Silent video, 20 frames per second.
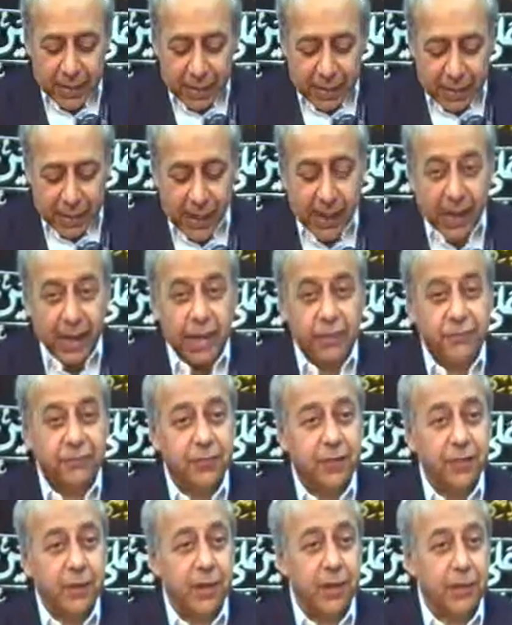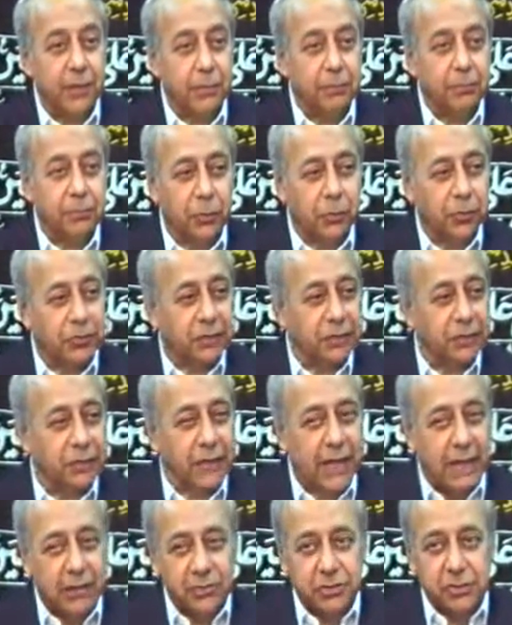I have uh, an important
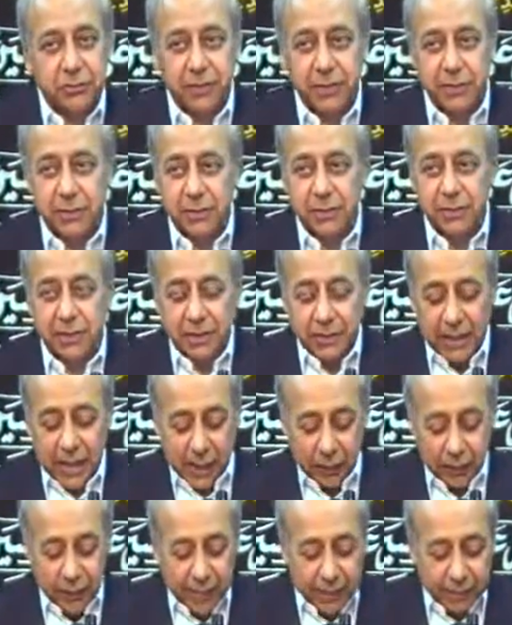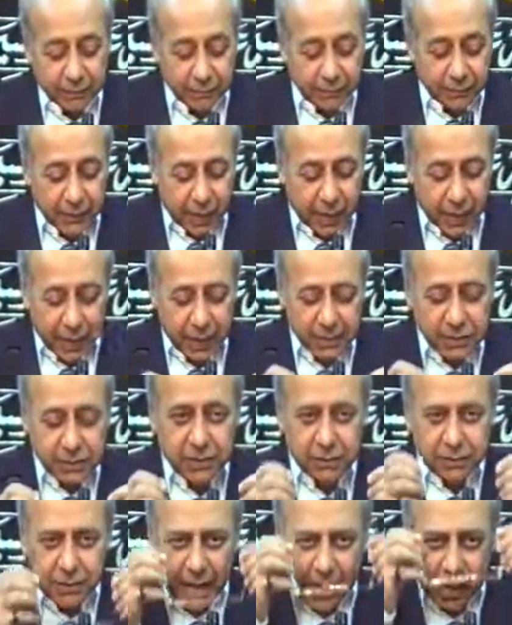announcement that I've been
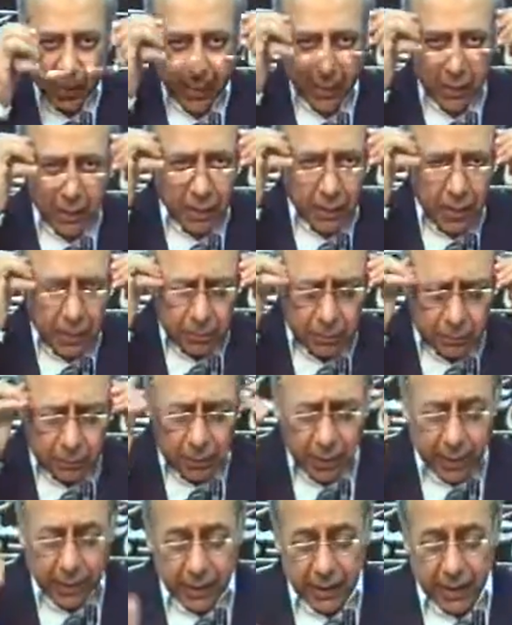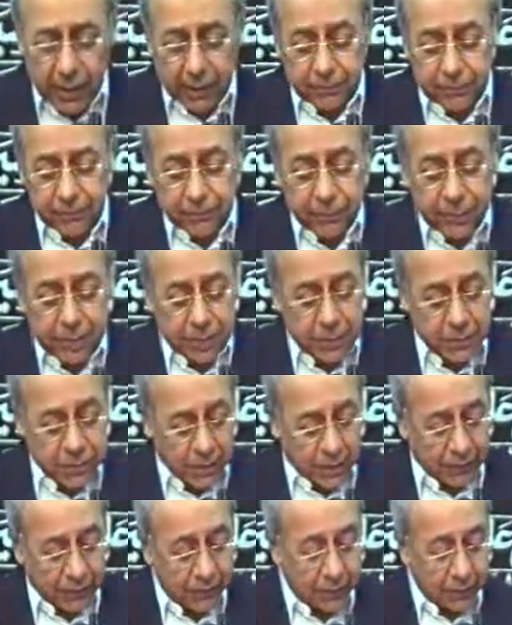asked by Maulana
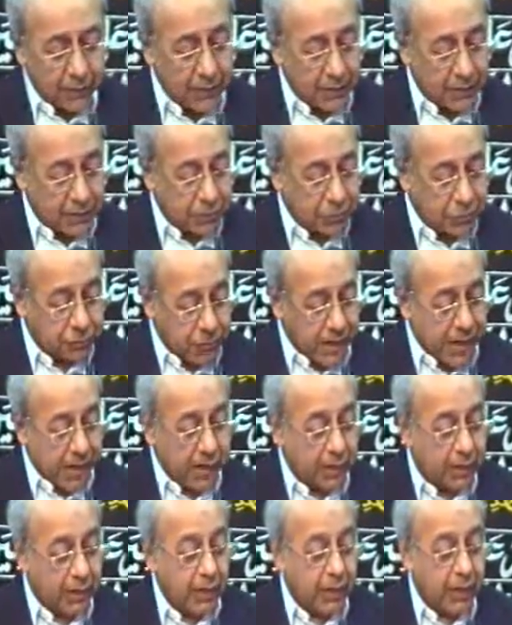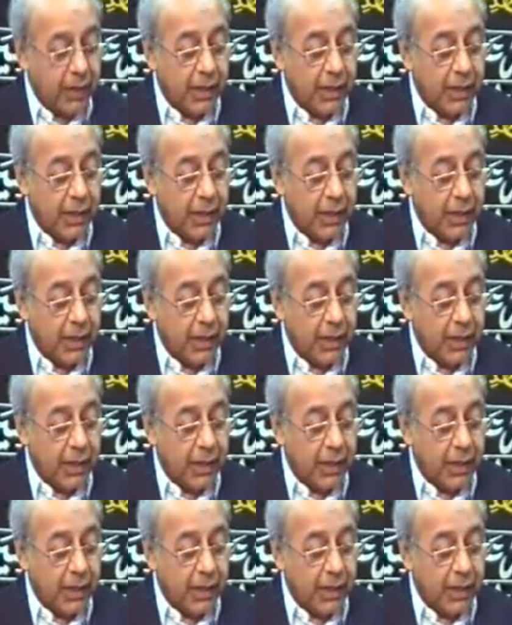Jafar Abbas to make,